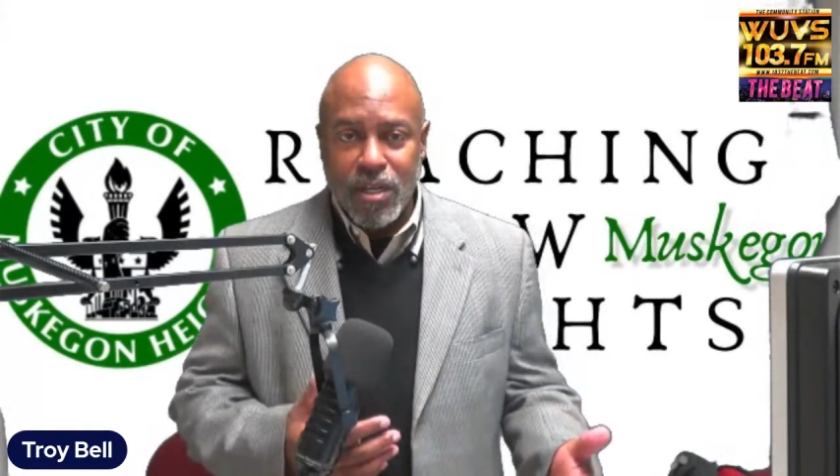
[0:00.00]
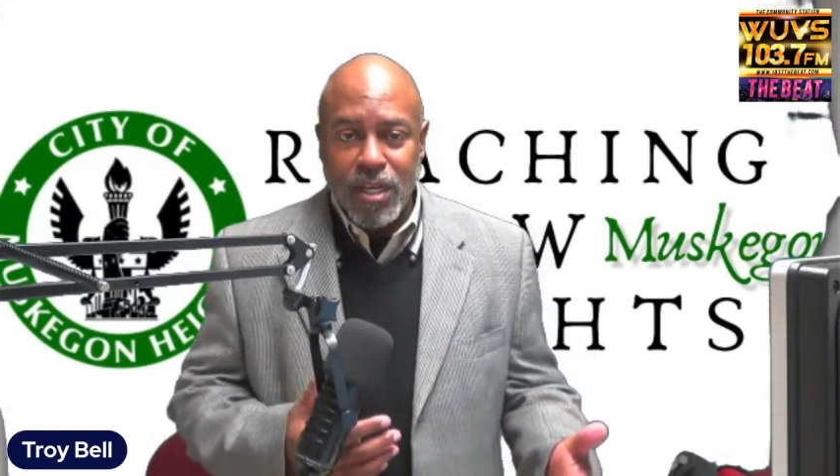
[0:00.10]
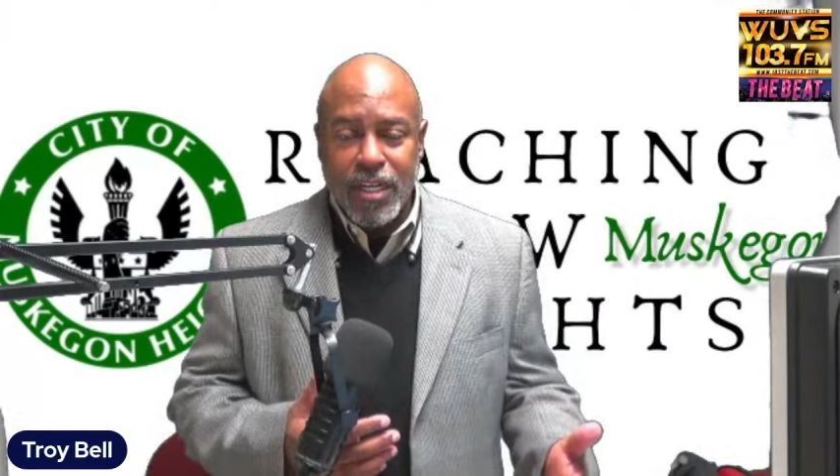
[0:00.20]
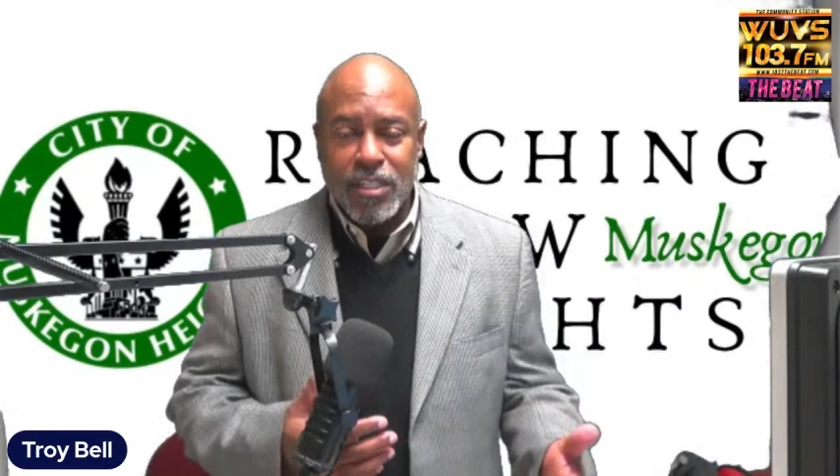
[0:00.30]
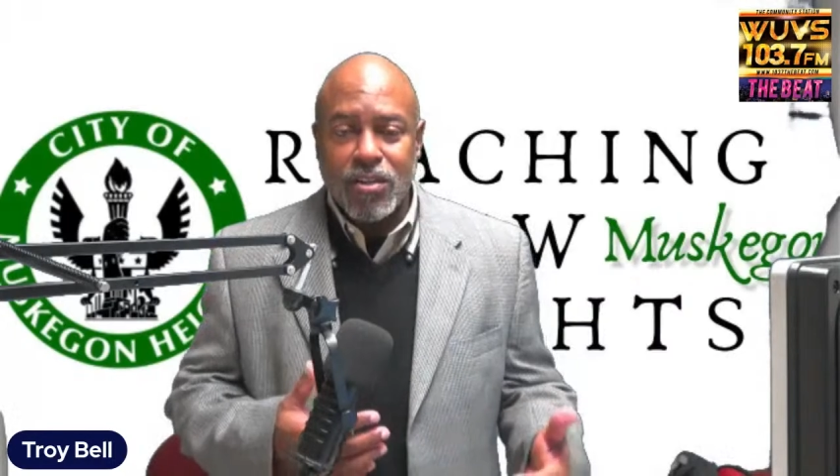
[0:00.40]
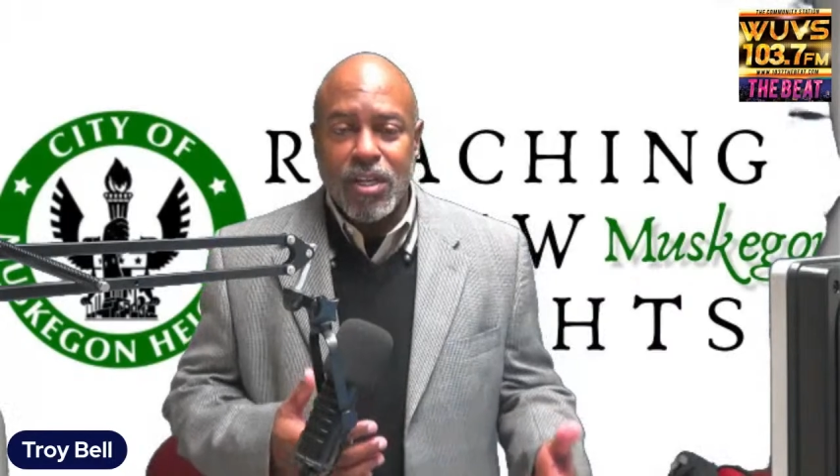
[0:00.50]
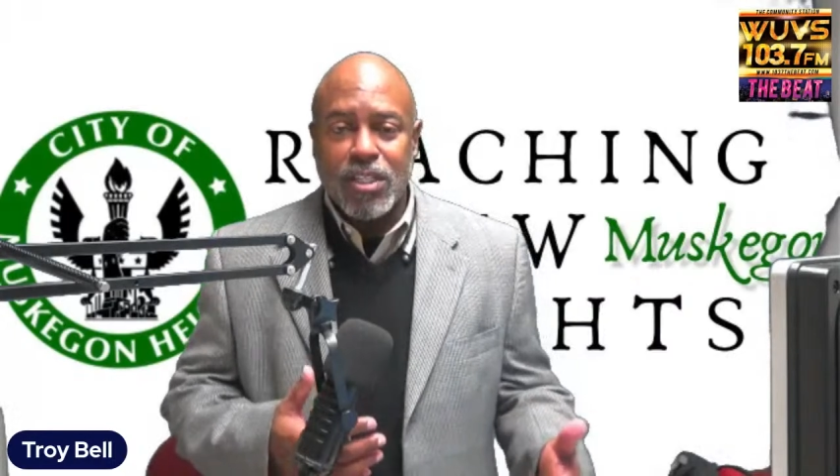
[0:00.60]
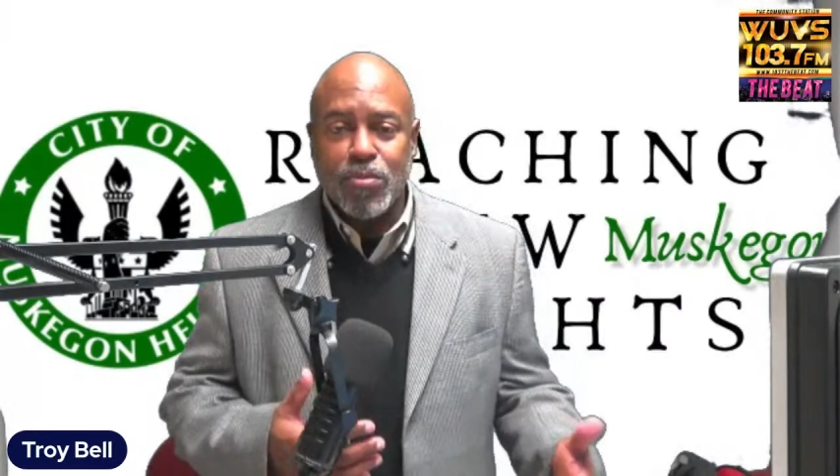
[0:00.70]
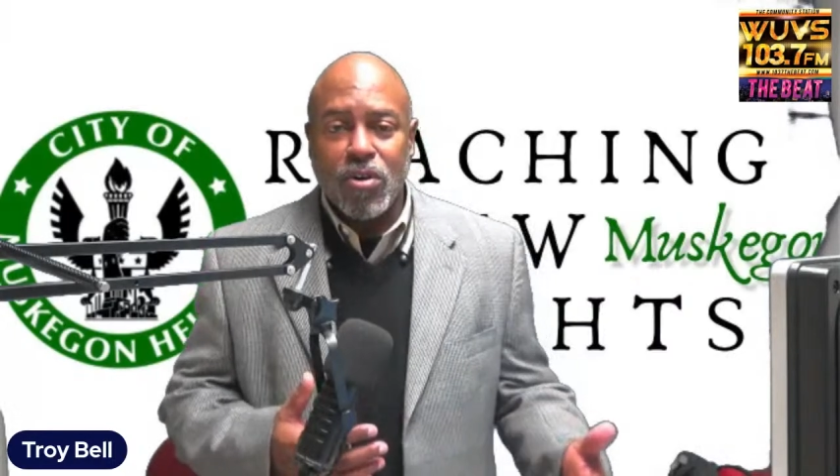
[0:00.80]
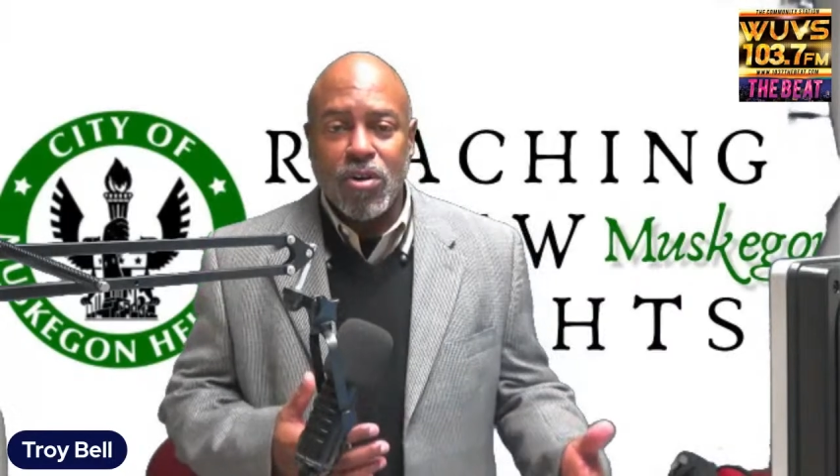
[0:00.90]
And so that's
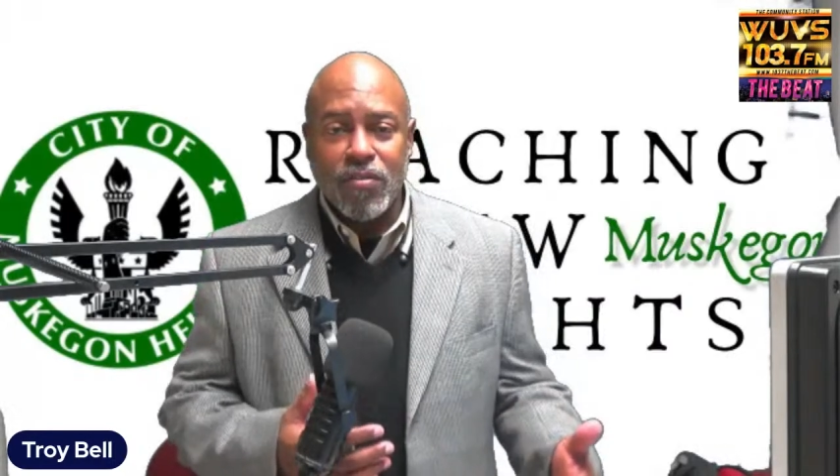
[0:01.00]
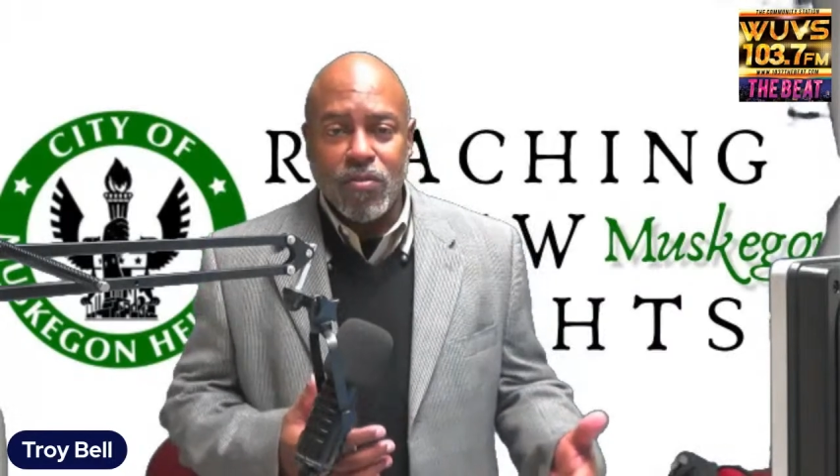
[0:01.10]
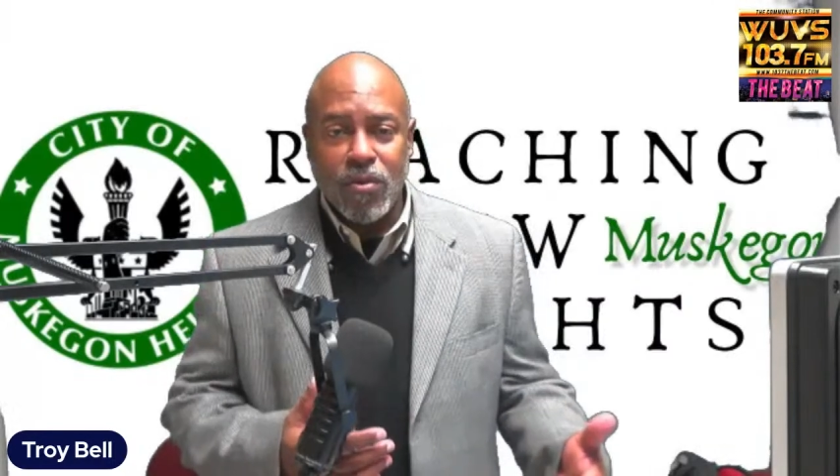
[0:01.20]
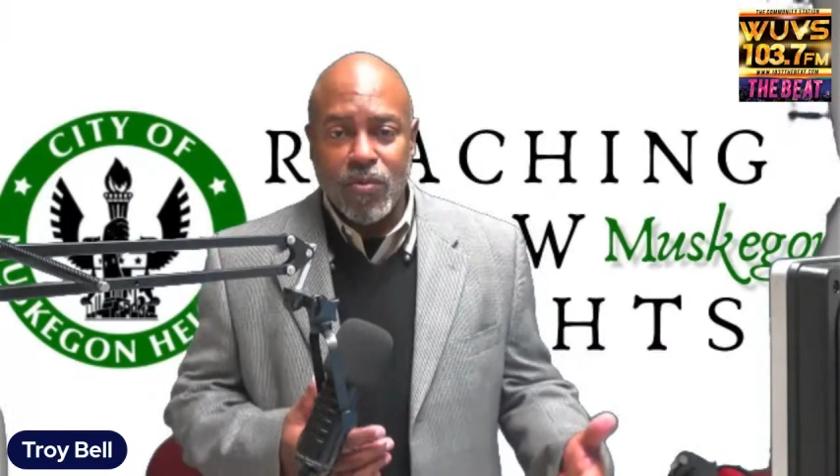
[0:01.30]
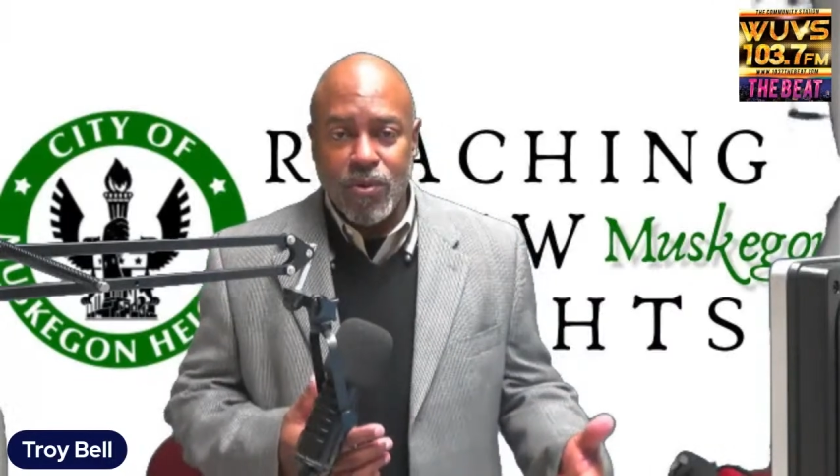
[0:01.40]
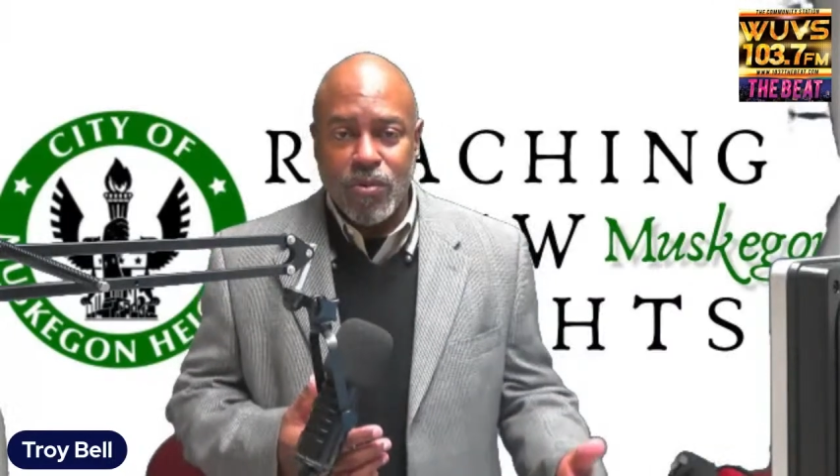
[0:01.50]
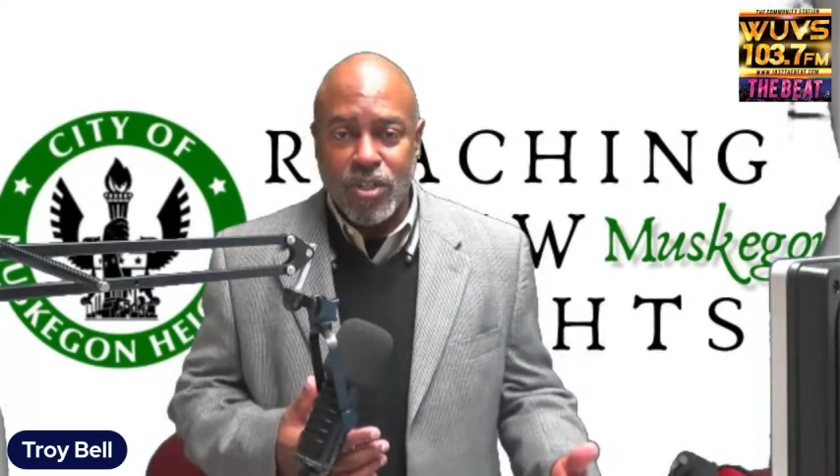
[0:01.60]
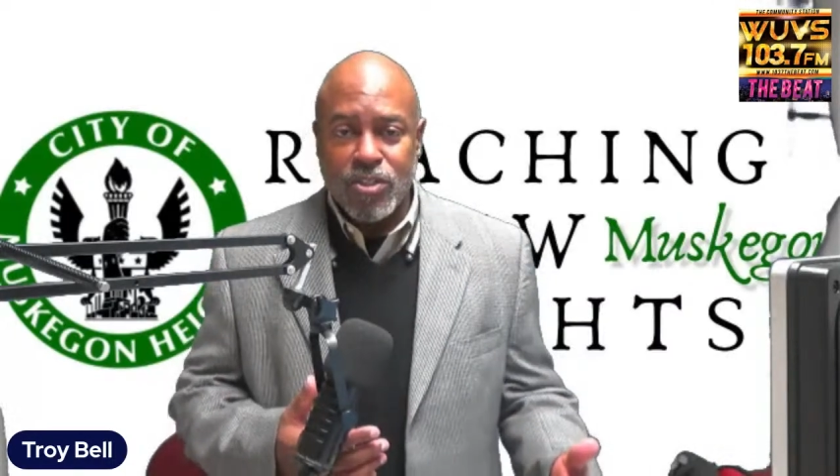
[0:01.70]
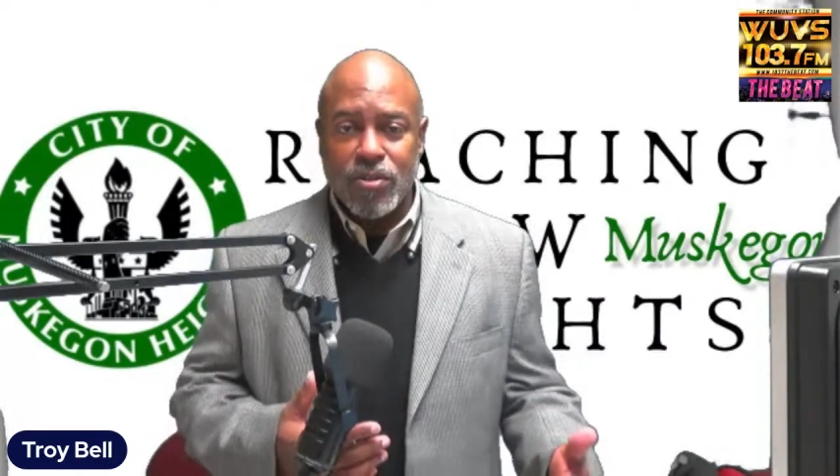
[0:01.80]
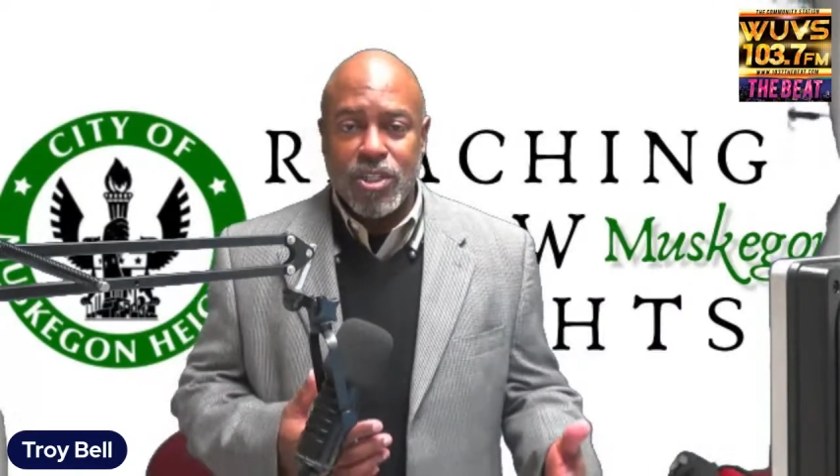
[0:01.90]
part of what we want
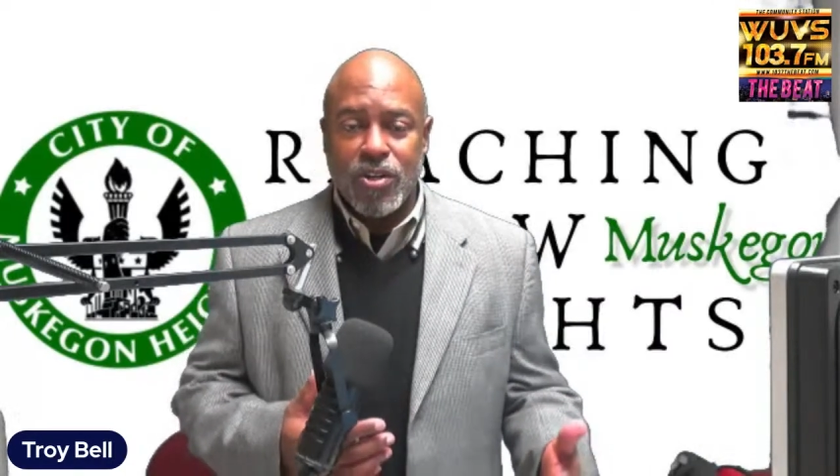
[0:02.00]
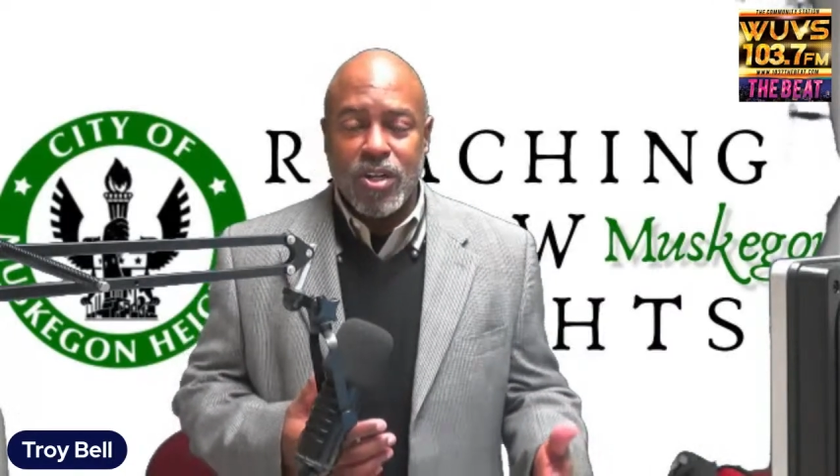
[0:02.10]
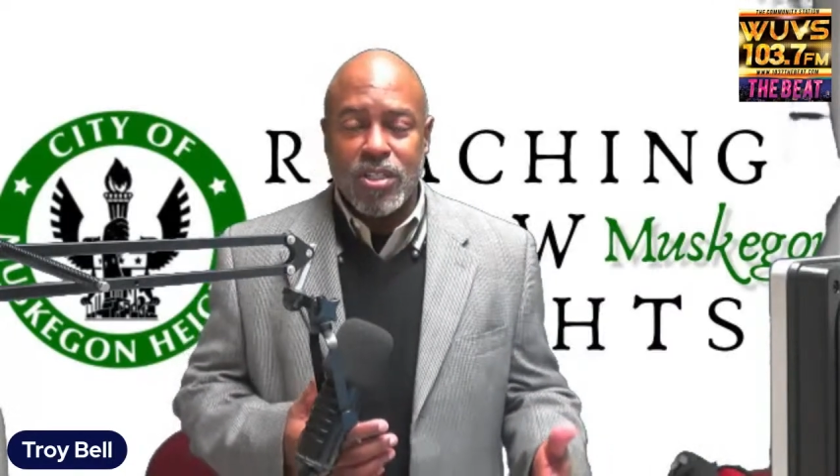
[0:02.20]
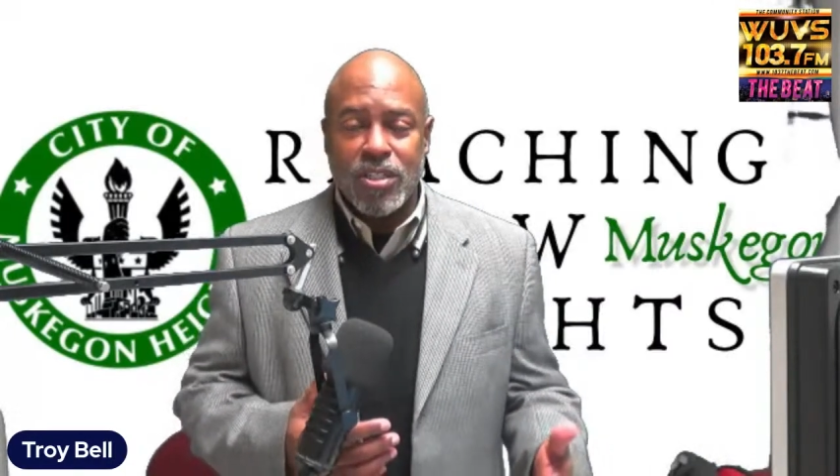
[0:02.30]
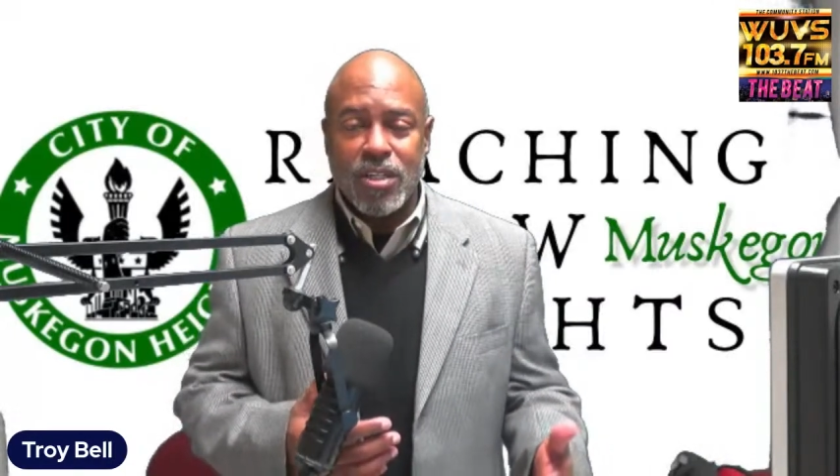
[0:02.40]
to address